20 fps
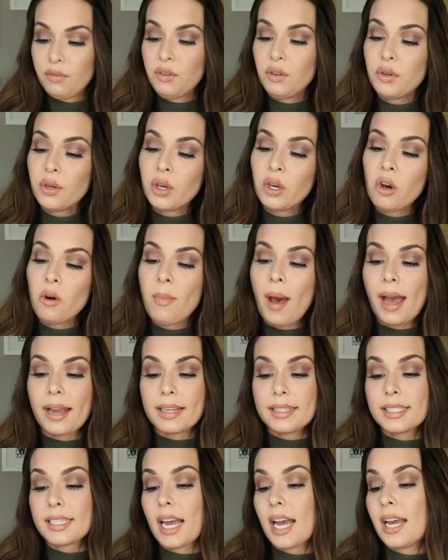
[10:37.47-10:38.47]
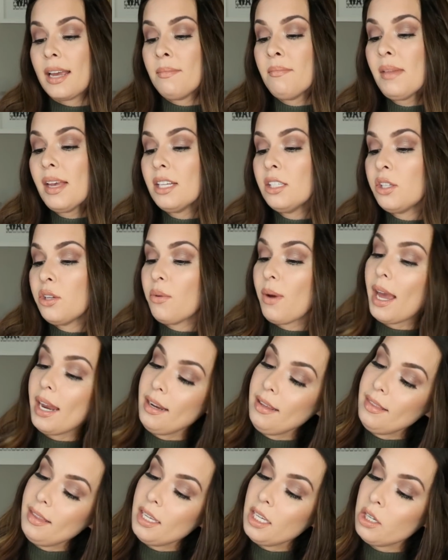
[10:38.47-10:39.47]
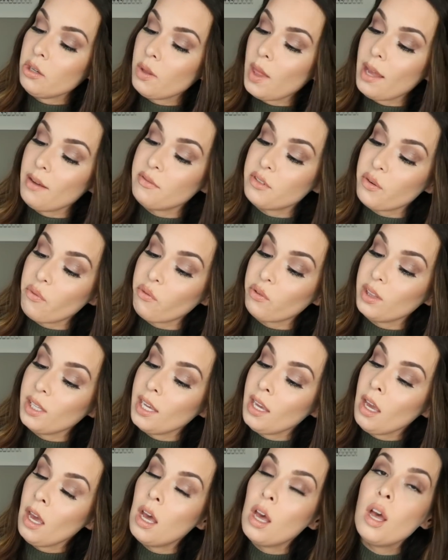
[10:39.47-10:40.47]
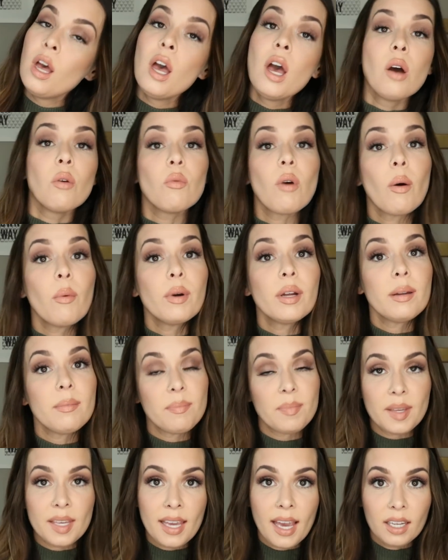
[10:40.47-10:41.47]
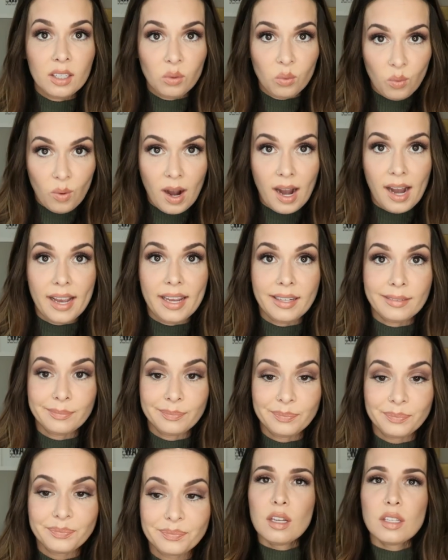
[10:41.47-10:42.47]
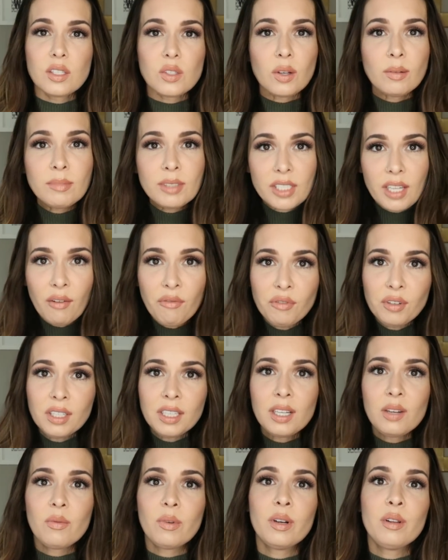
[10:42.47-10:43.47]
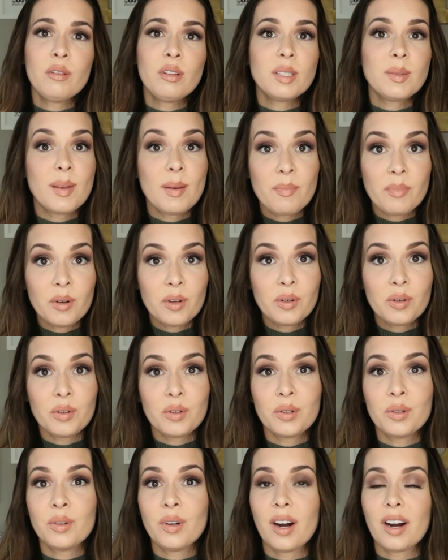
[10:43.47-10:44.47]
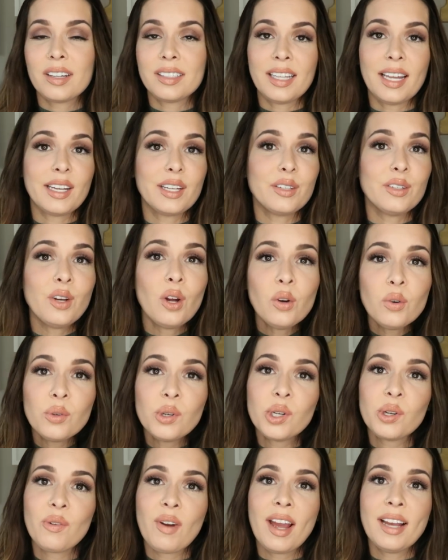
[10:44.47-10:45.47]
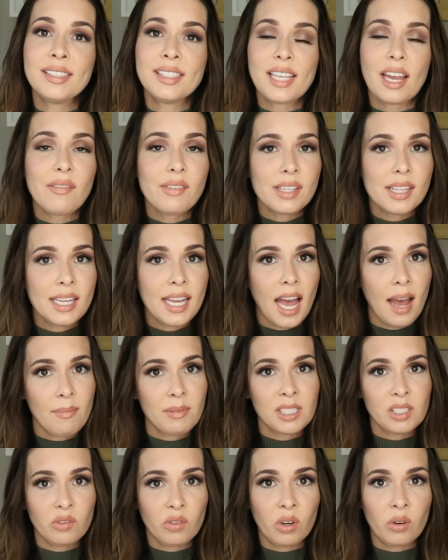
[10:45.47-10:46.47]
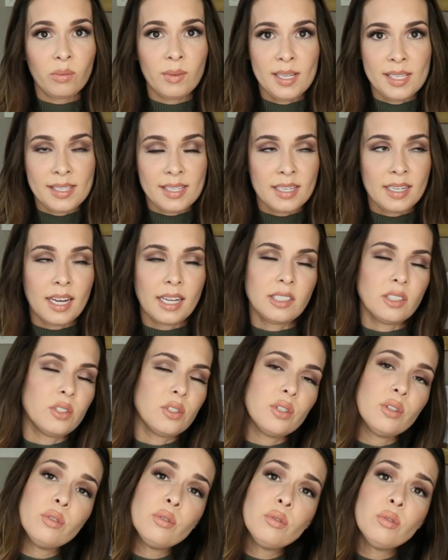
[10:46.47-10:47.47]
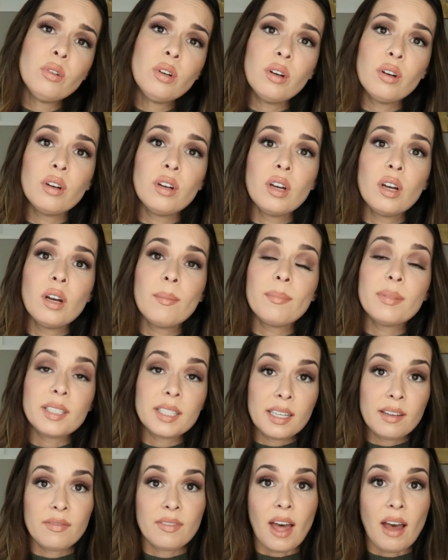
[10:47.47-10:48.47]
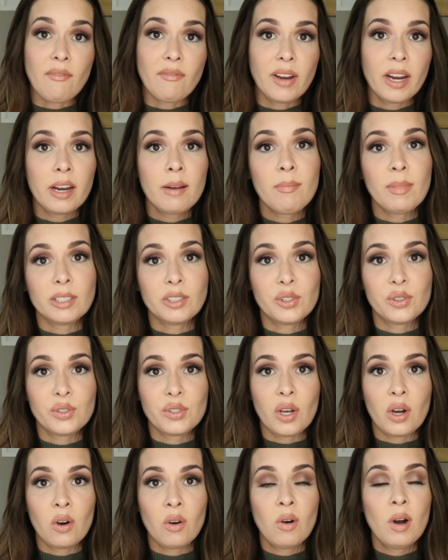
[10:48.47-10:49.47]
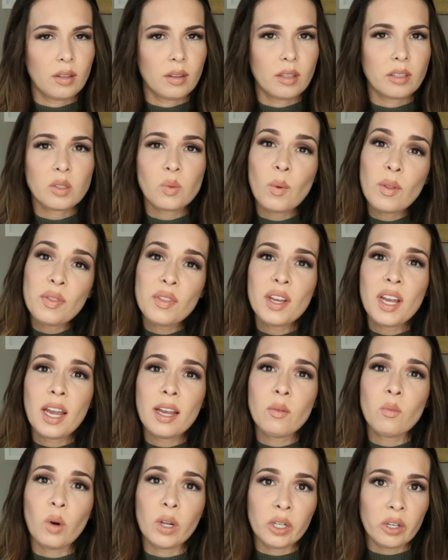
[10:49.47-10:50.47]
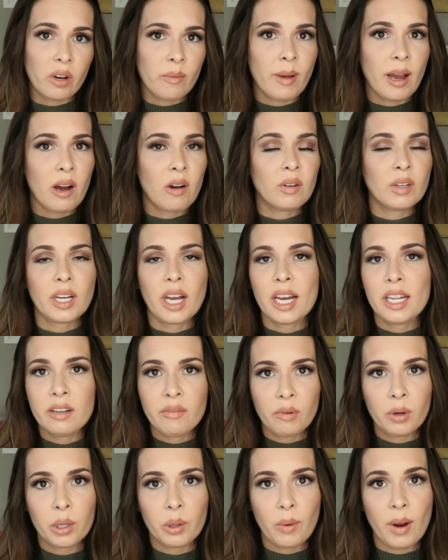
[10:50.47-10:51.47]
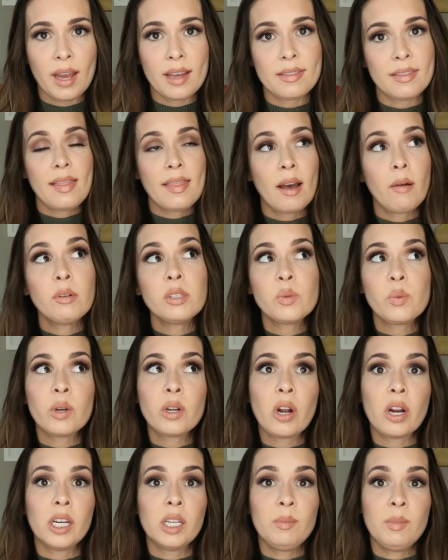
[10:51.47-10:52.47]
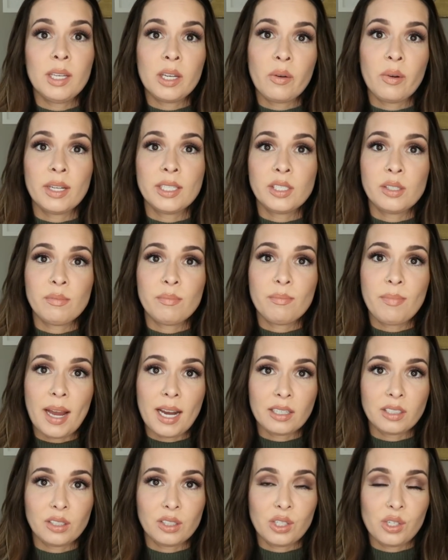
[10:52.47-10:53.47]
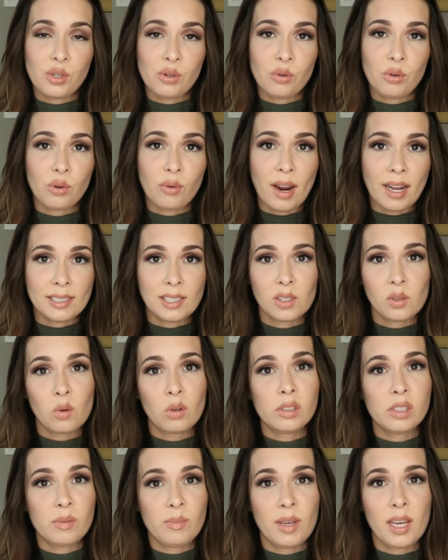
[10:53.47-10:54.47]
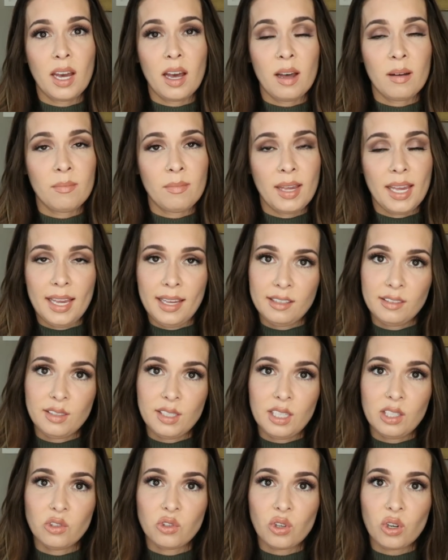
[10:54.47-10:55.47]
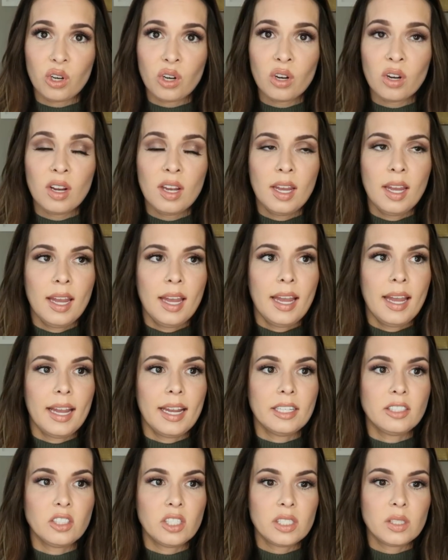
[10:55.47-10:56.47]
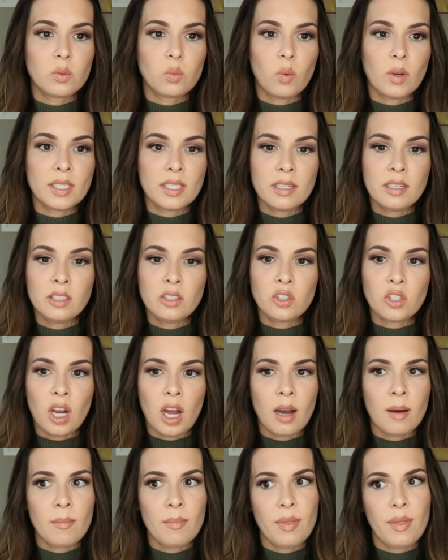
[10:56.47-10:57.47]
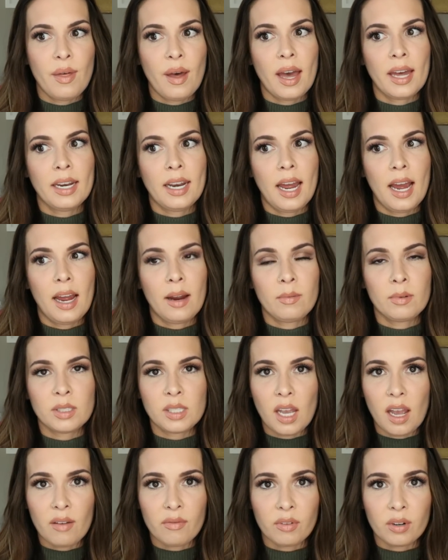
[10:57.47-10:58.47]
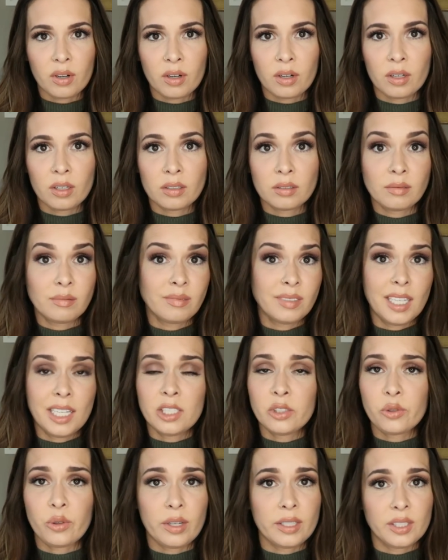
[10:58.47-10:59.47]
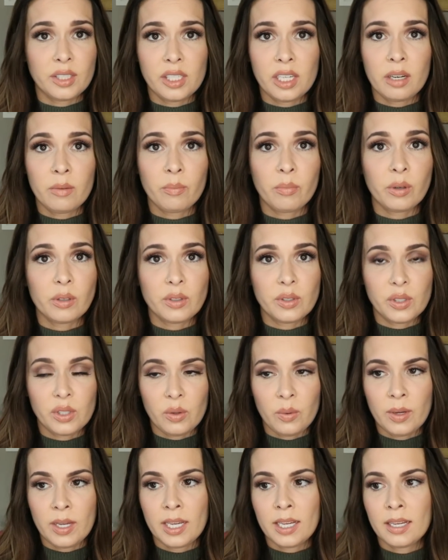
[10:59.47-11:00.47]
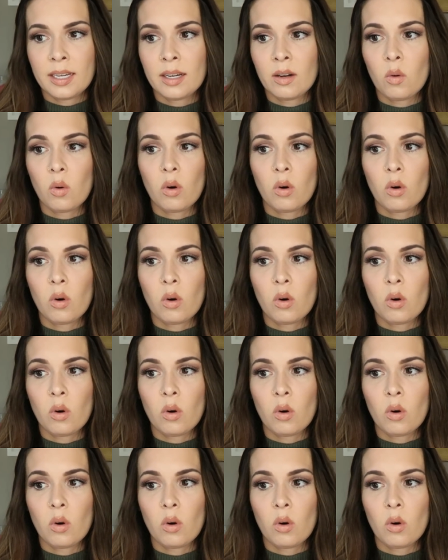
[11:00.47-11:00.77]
If you could go back in time and do anything in your life differently, what would it be and why? So I'm definitely one of those people who are like, no regrets, everything happens for a reason. I do believe that very much so. There's one thing I wonder about and kind of regret, and that was regarding me going back to grad school to become a teacher. It just wasn't a job that I was ever interested in pursuing